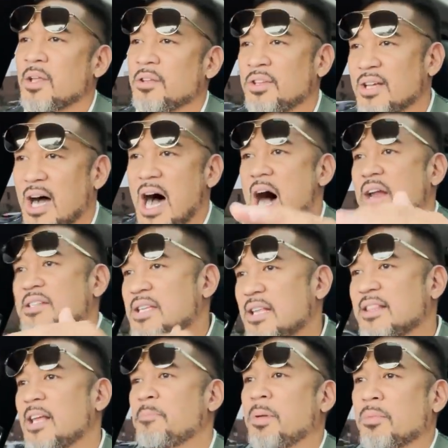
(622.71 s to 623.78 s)
Do you honestly
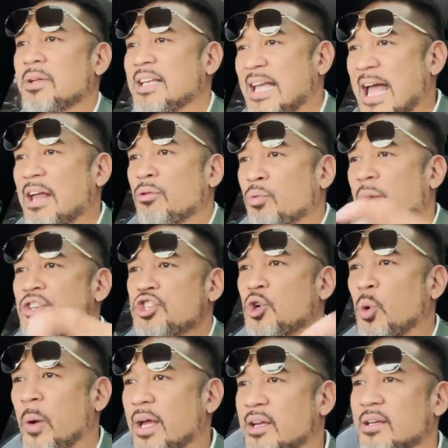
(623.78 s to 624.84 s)
think people get rich
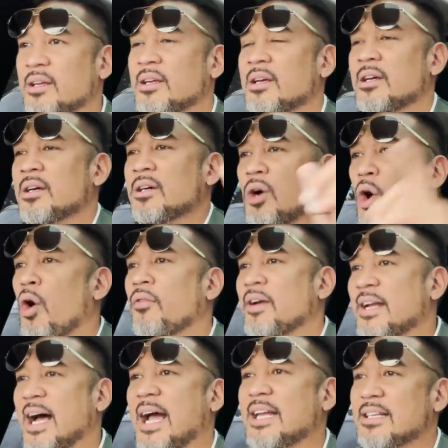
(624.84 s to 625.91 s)
quick
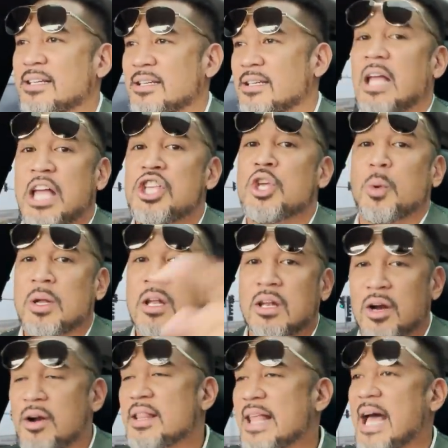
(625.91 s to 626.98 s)
overnight? And you would
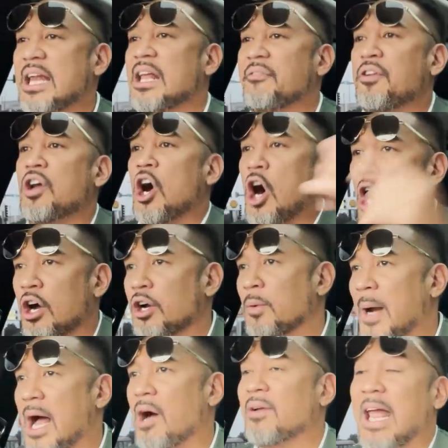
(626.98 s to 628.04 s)
learn that if you hung
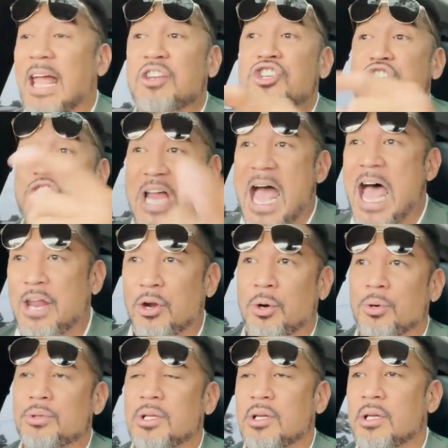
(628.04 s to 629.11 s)
around and
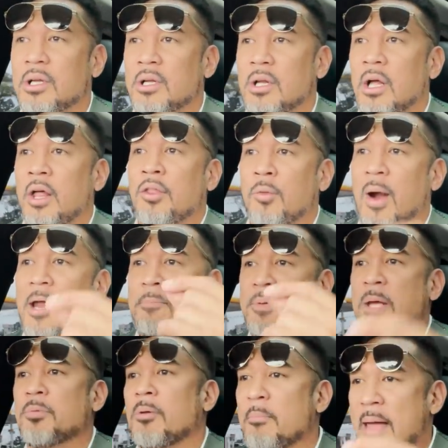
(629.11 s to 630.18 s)
shadowed the right
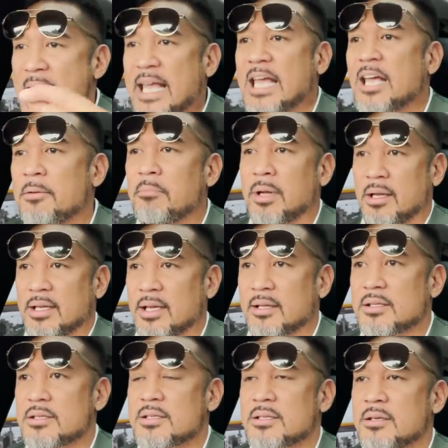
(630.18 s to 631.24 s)
people making
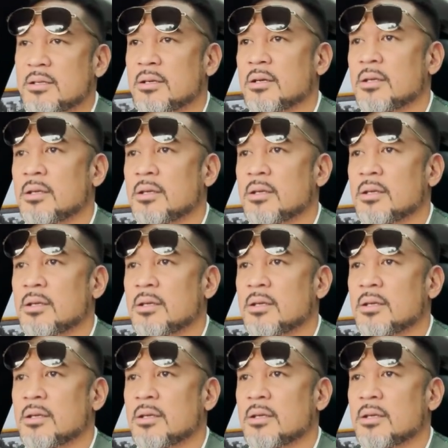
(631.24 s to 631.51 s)
millions